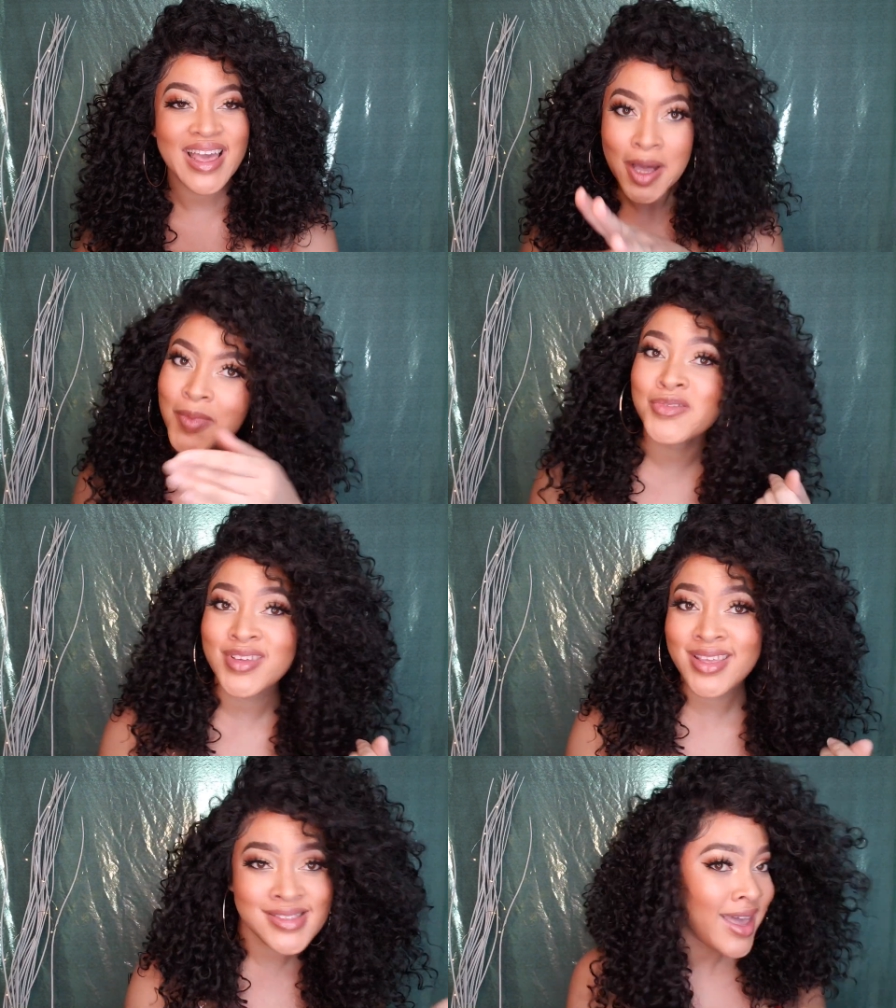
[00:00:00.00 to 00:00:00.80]
Come on
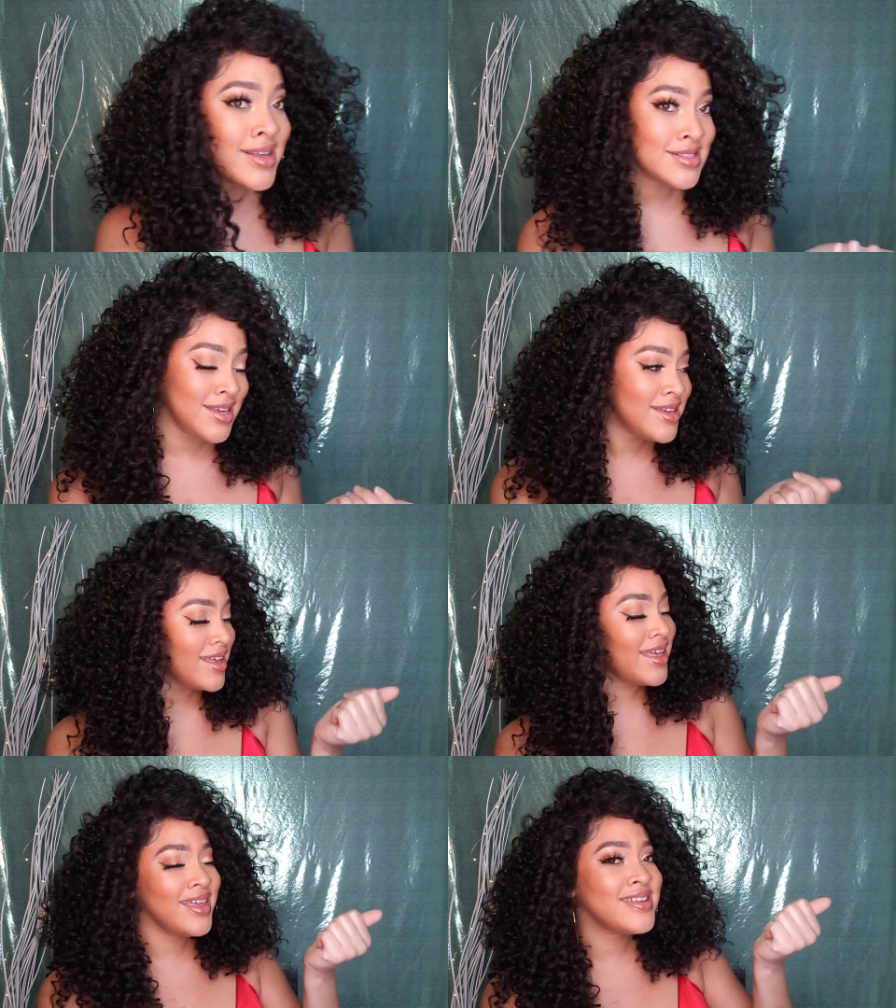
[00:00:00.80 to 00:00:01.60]
in, take
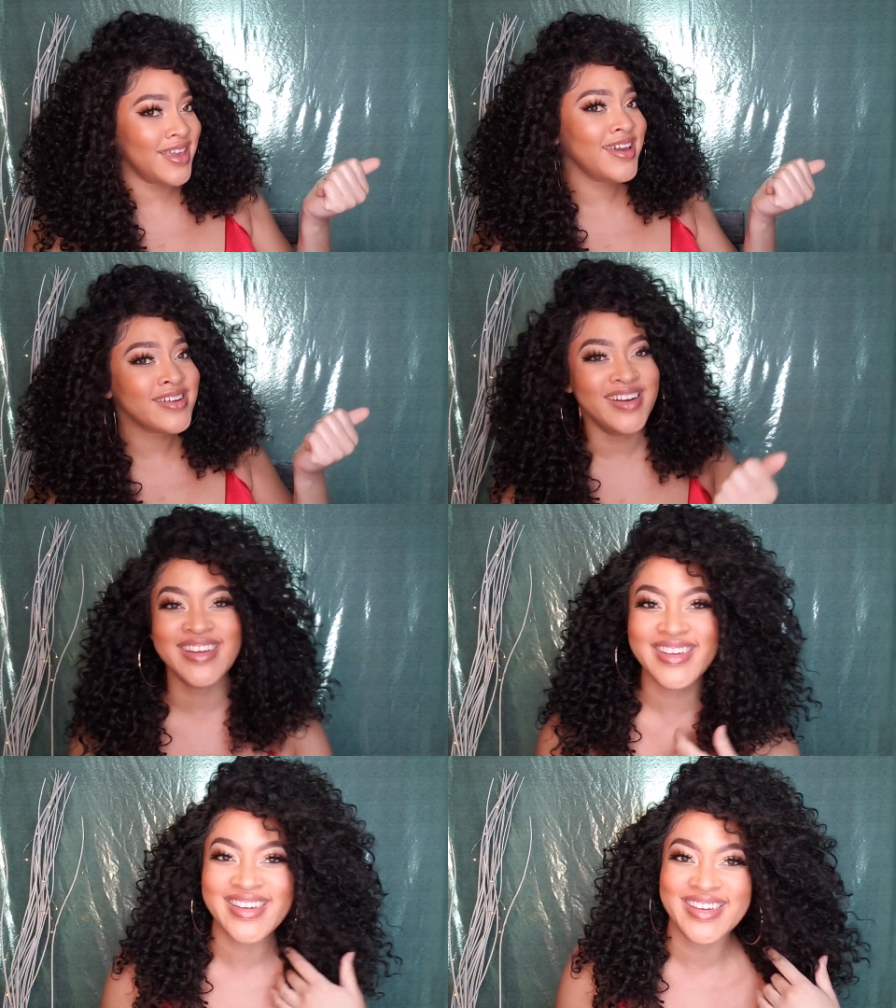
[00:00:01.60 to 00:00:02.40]

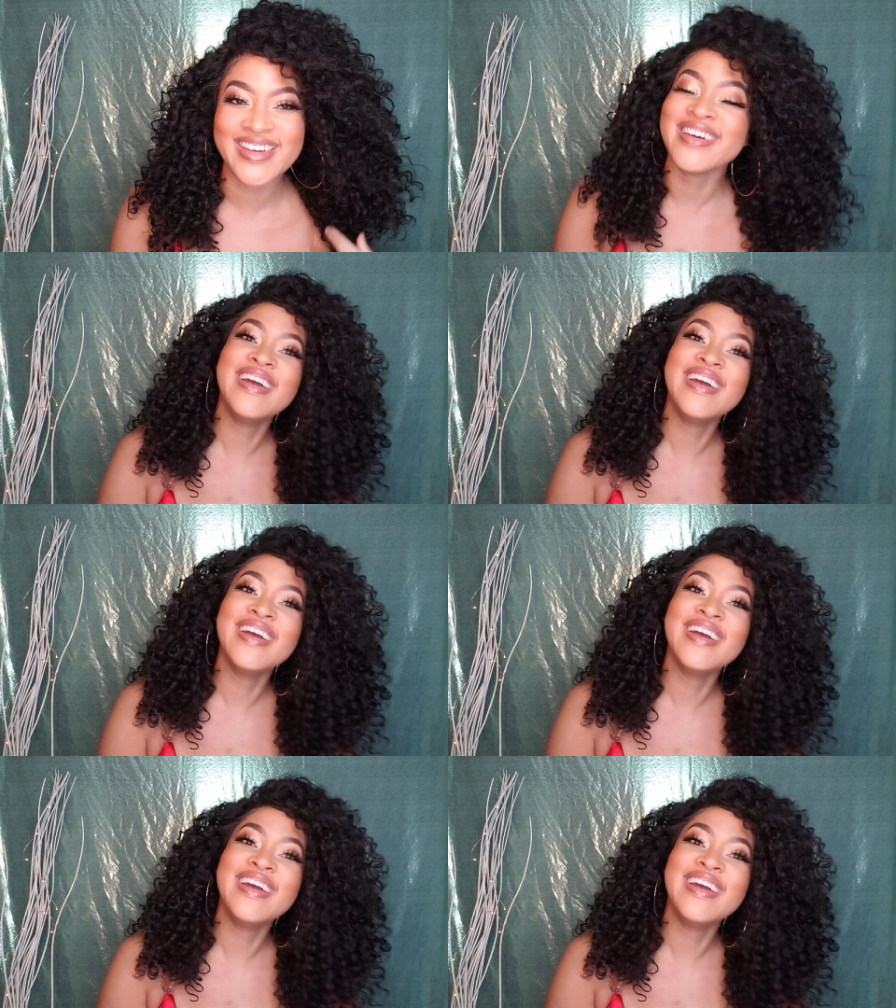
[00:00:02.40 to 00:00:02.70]
a seat in here.